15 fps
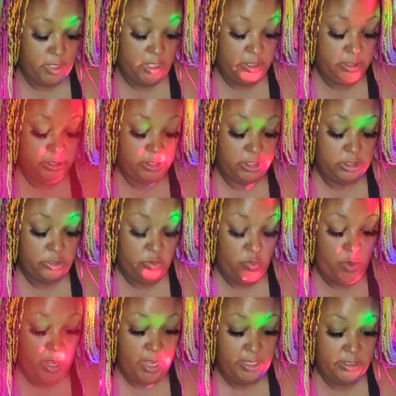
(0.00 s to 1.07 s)
under Six
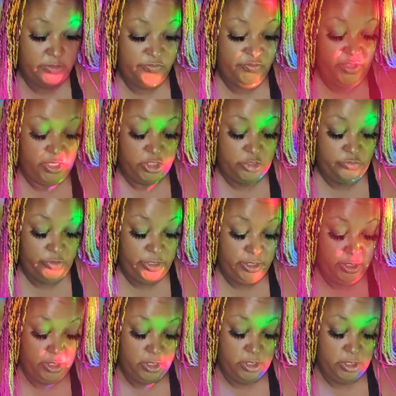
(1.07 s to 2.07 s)
of Wands, victory.